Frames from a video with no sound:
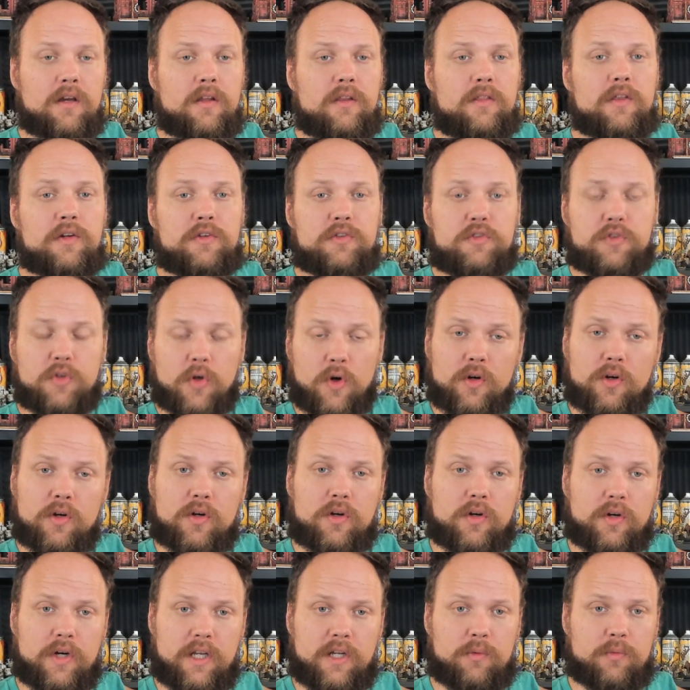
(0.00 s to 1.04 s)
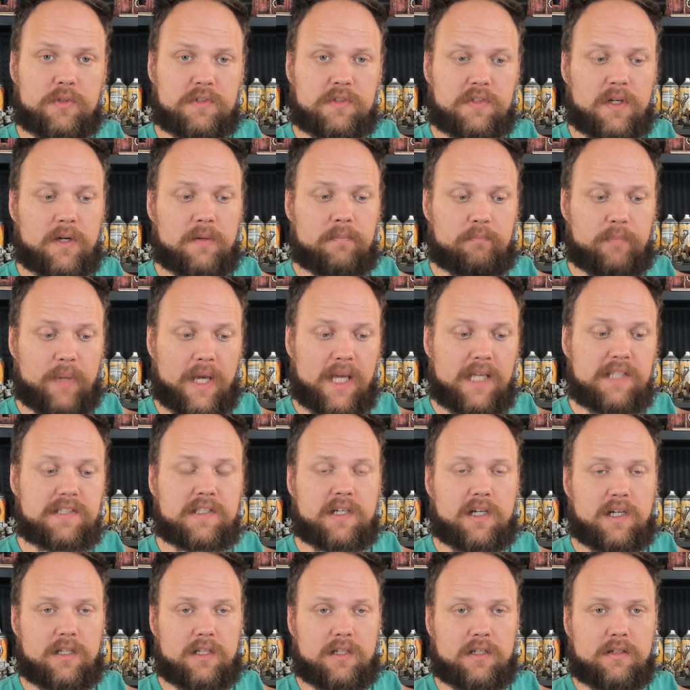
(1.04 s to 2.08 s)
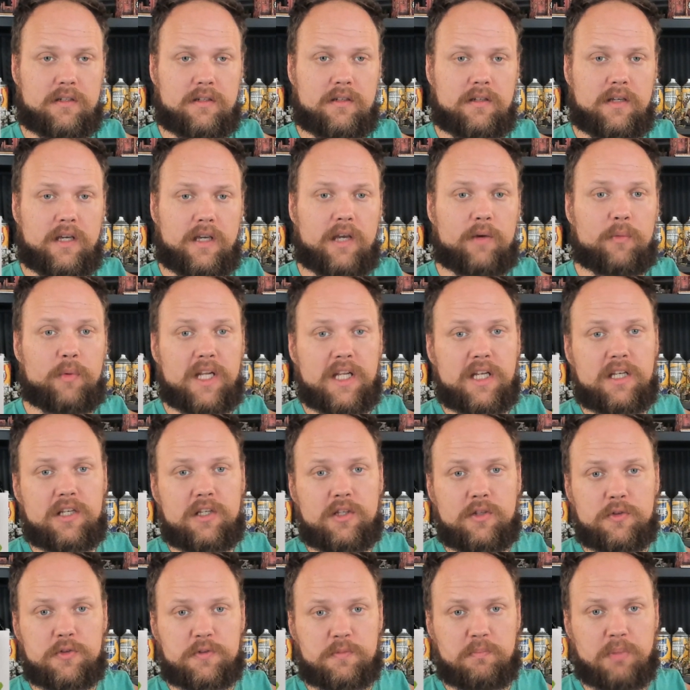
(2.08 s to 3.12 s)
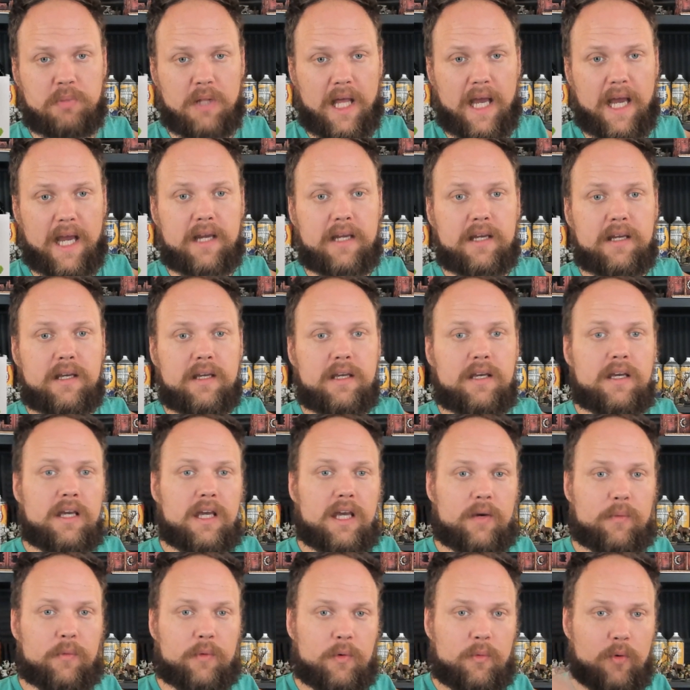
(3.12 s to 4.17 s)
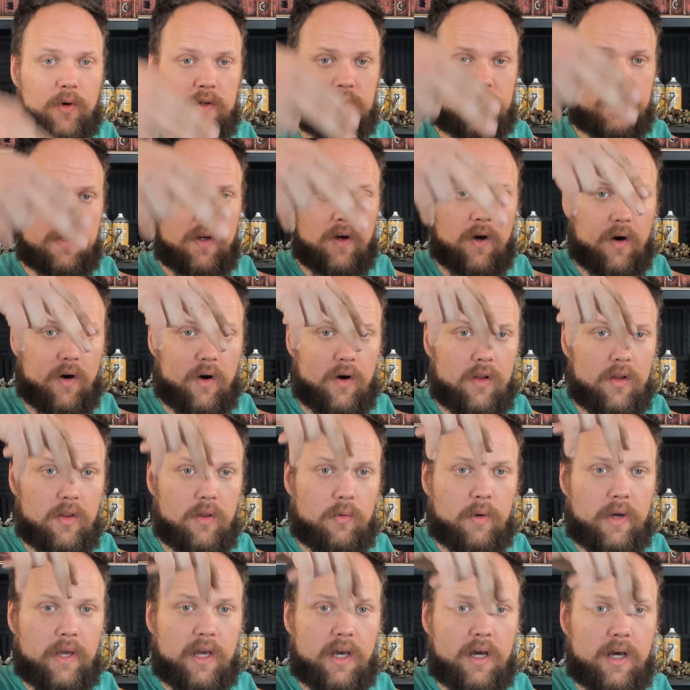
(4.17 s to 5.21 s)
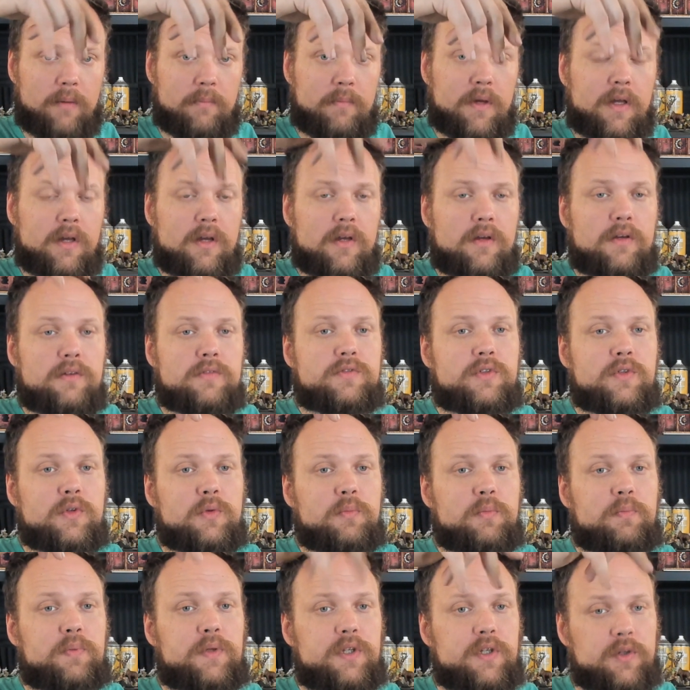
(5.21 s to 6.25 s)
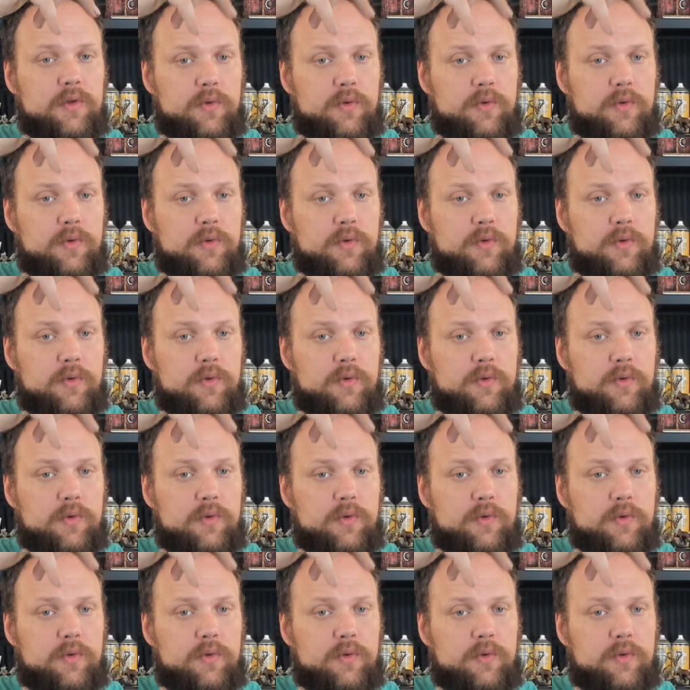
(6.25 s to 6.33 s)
the dark green was our base color and we didn't use black. And we worked it all the way up to pure